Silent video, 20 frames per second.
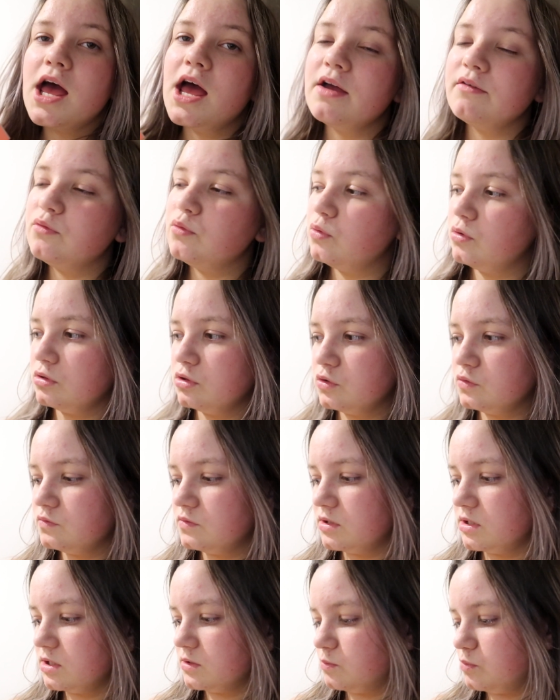Everyone
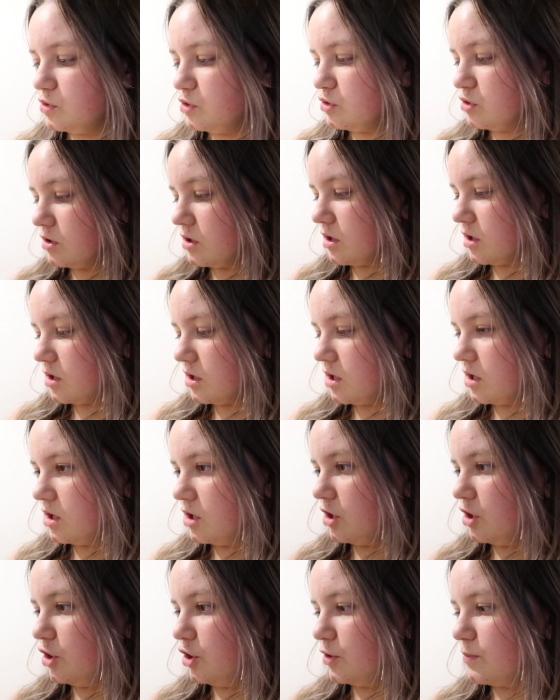loves this book.
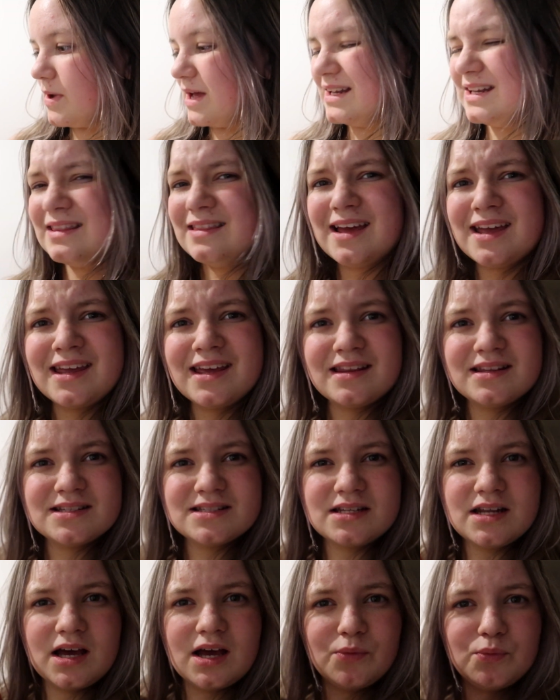Um I didn't like it at the
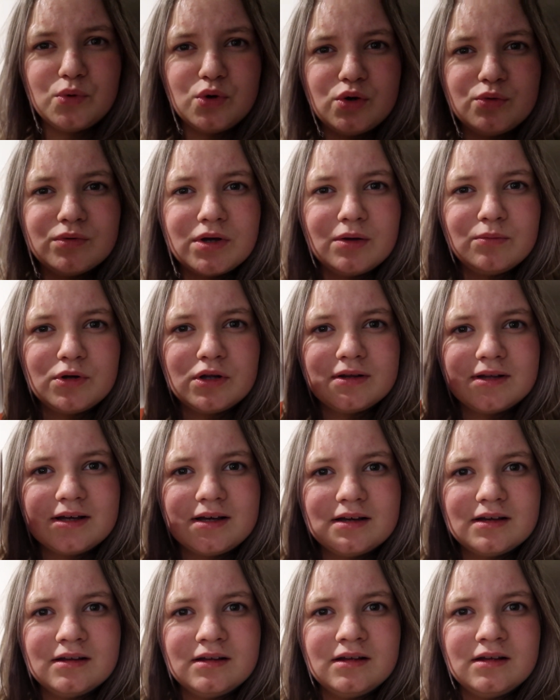start but I'm not that